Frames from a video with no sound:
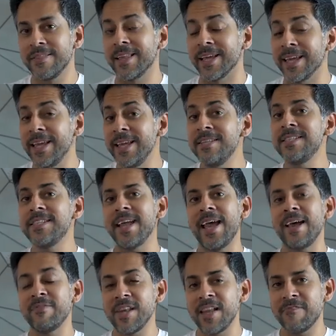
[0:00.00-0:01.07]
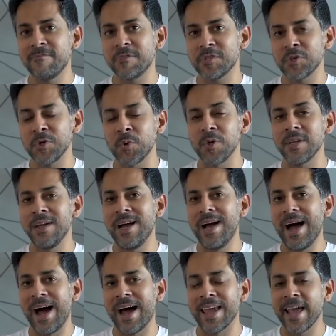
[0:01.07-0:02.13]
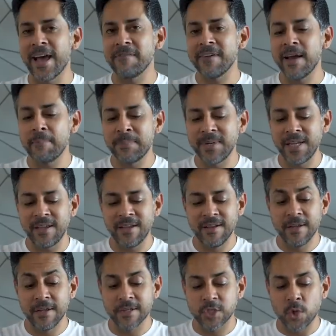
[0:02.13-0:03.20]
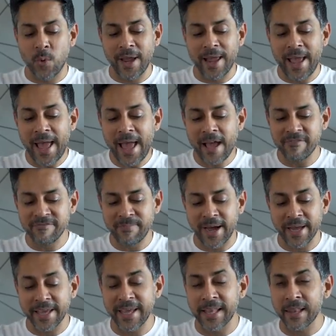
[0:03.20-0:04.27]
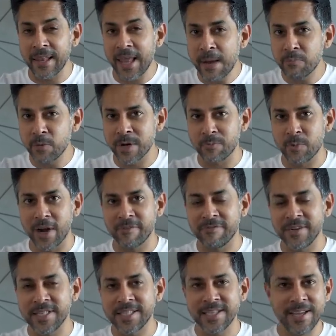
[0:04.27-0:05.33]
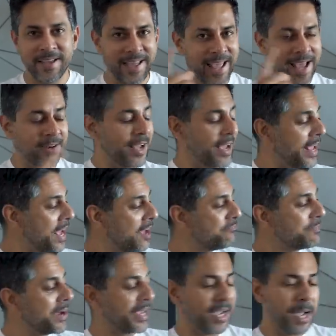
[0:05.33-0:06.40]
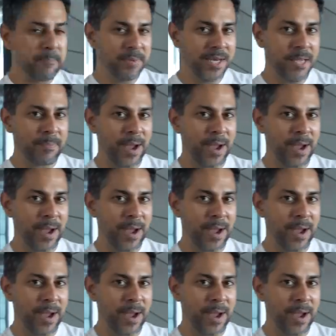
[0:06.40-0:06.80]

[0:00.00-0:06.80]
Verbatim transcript: The kids haven't left for school, I have company, so I have my elaborate breakfast and I have my company